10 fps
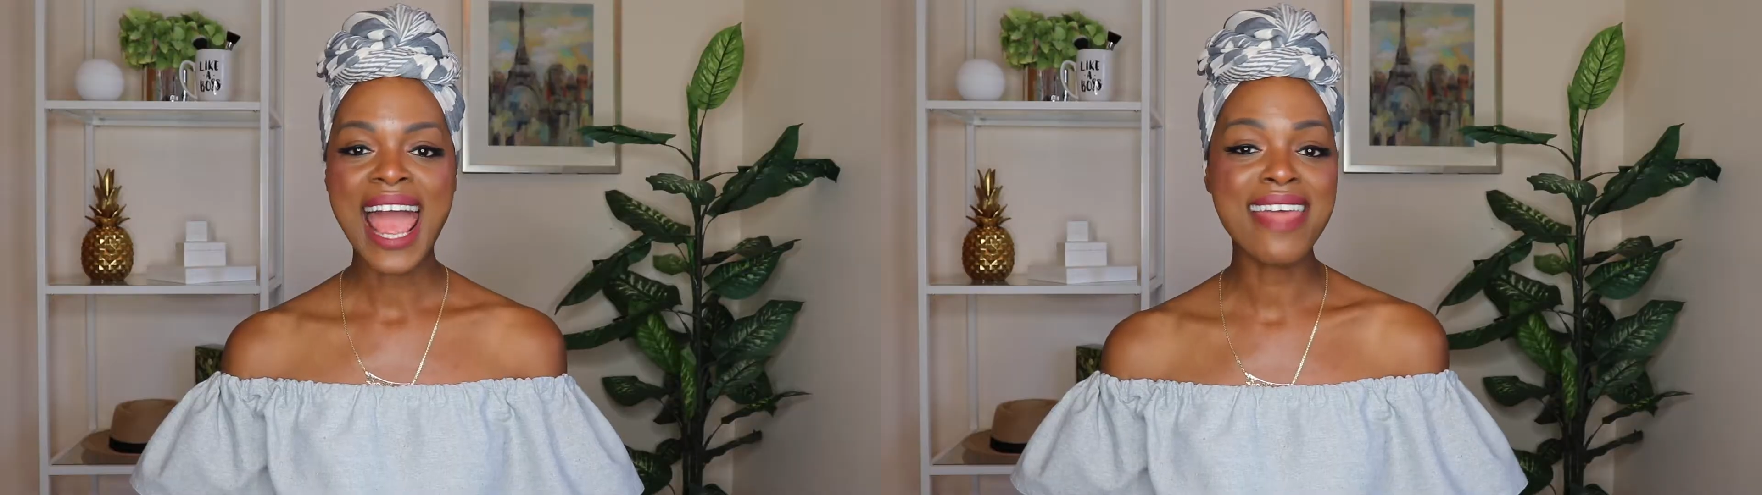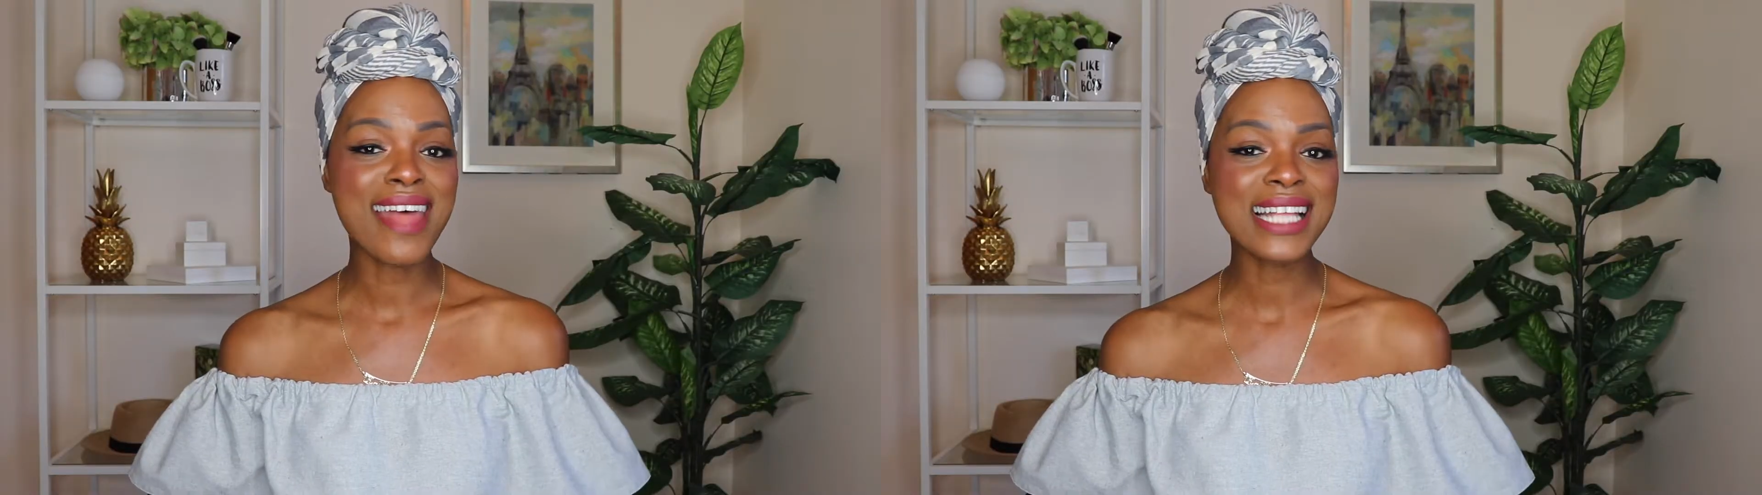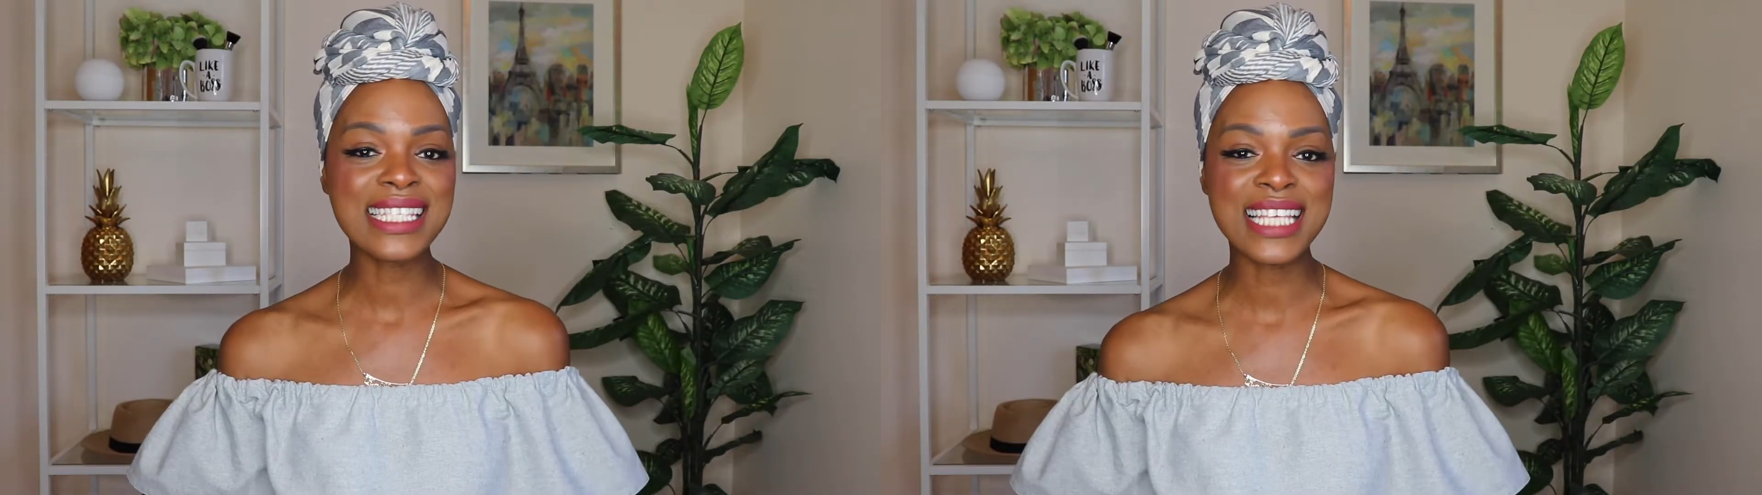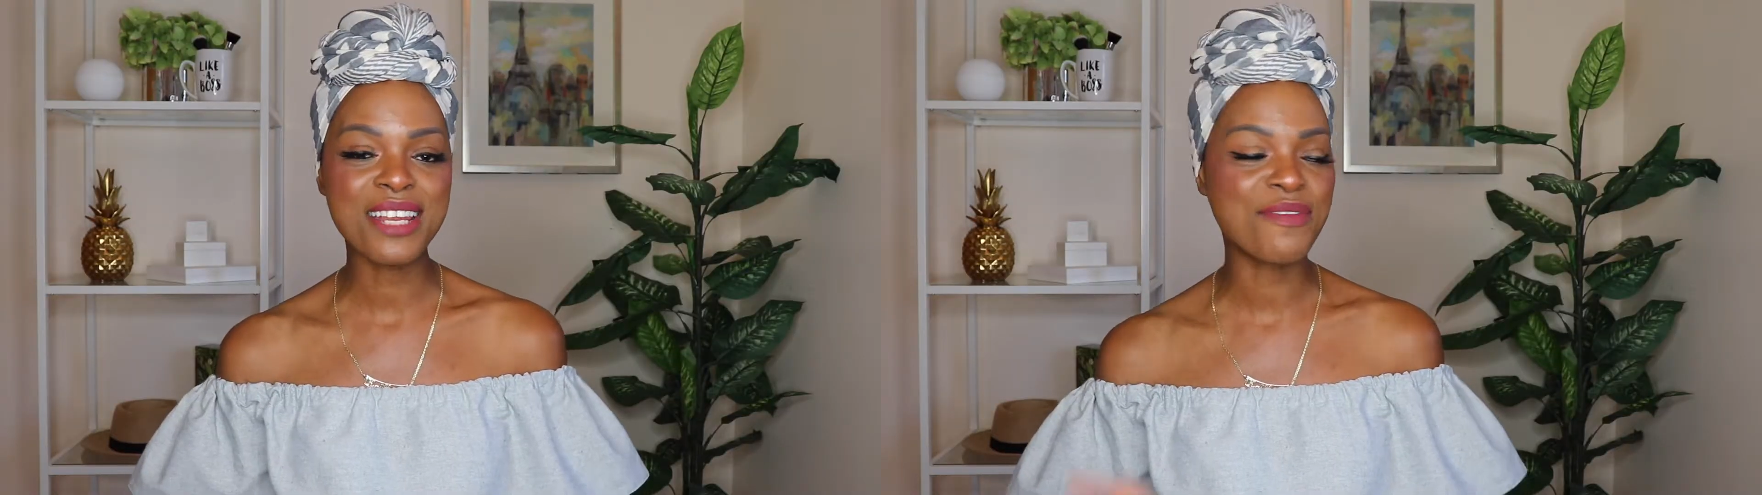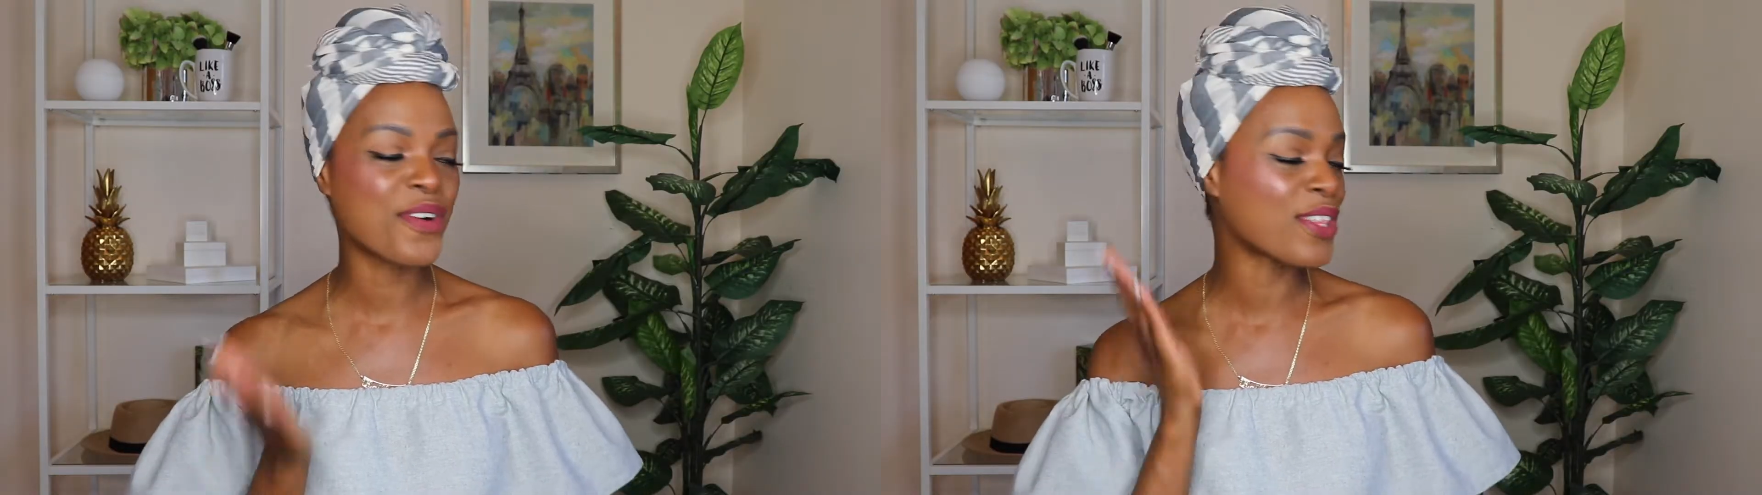And that's
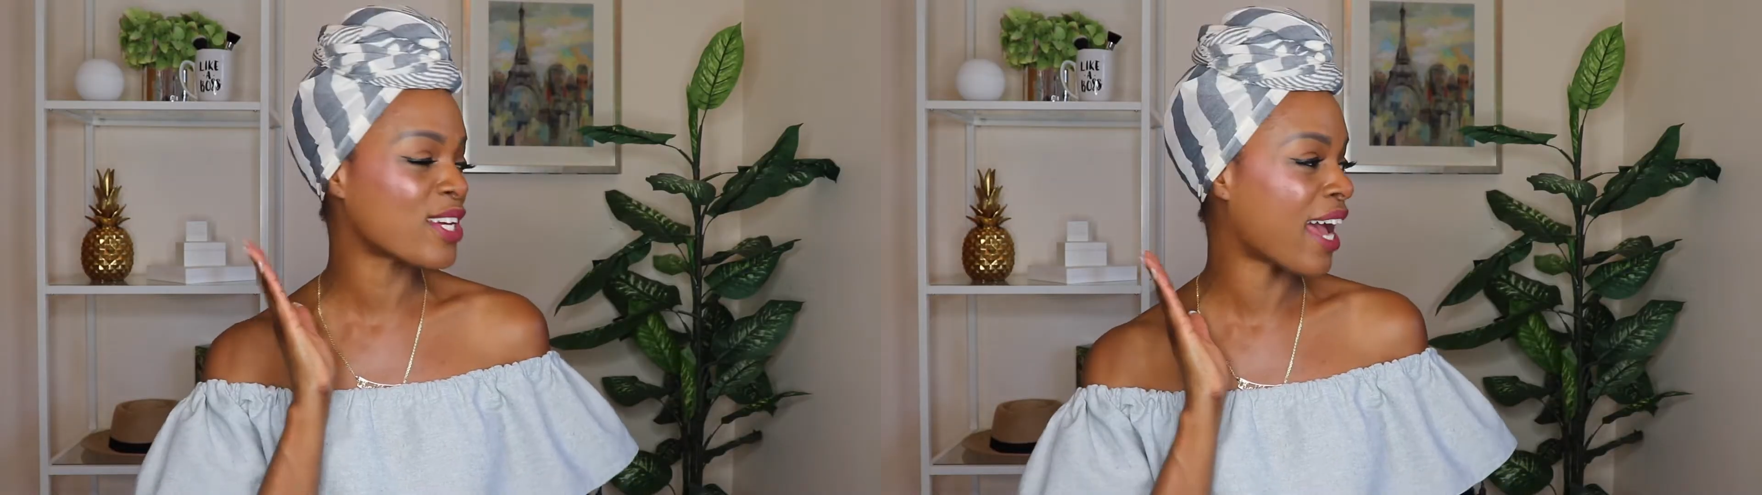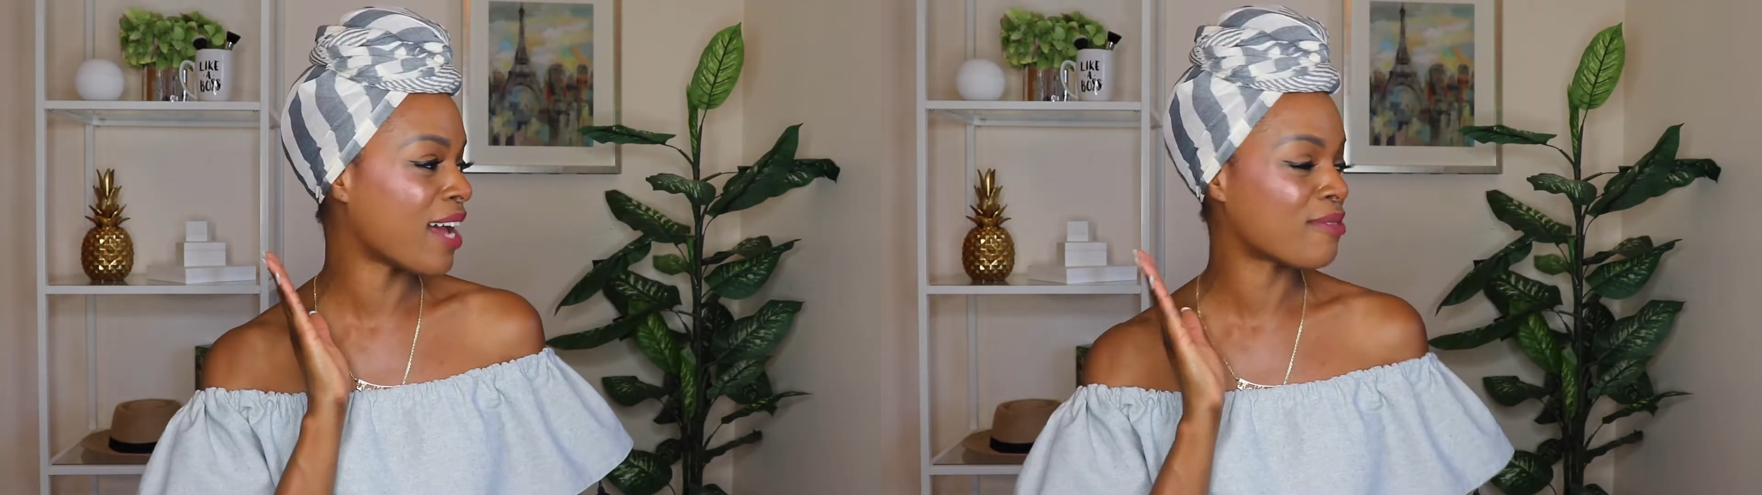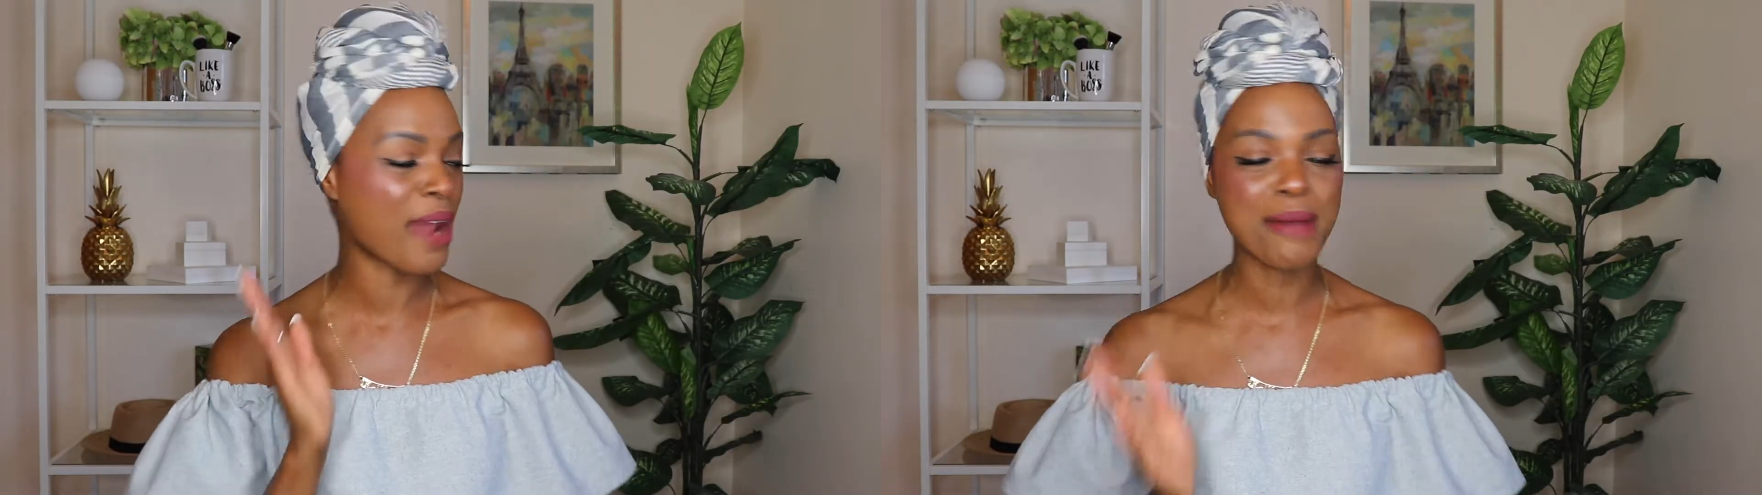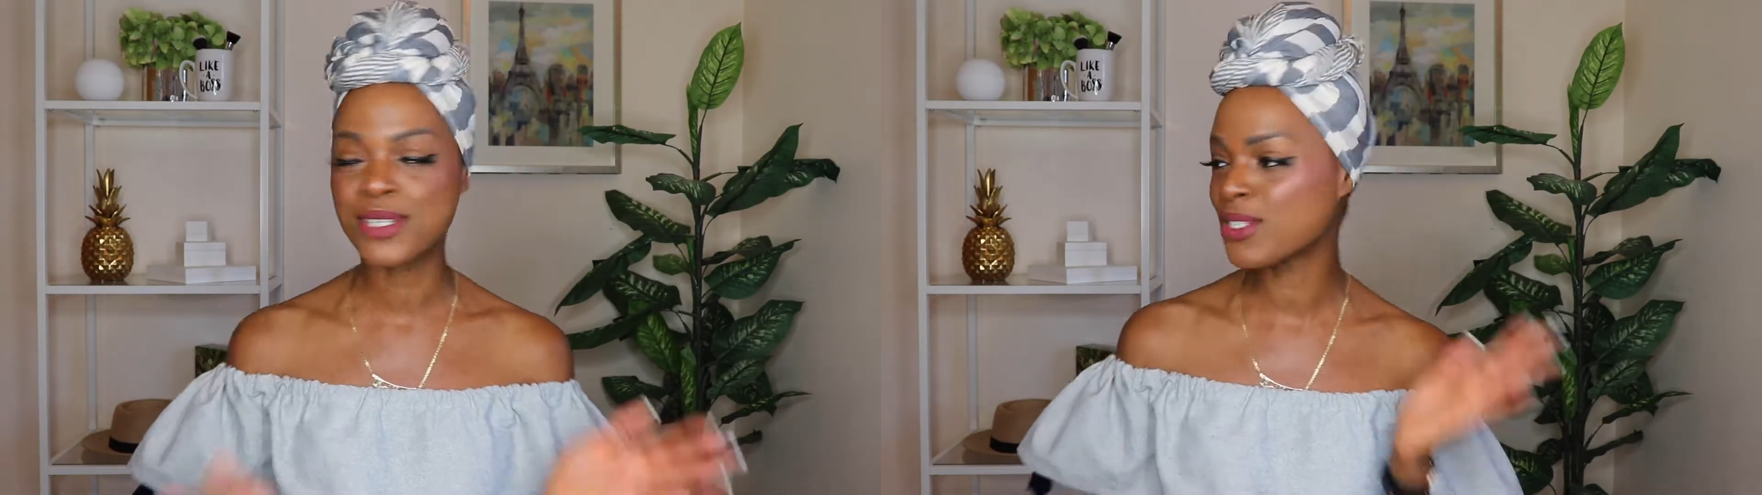it for the head wrap